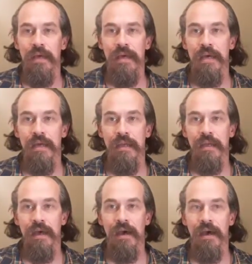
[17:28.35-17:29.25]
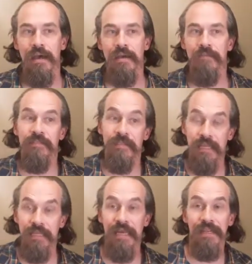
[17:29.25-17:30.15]
And I have
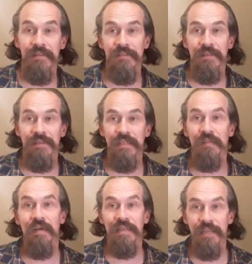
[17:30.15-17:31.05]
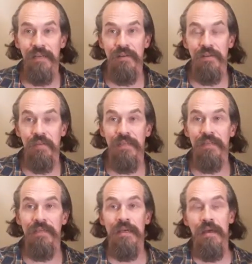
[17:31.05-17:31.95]
seen that difference in my sales, because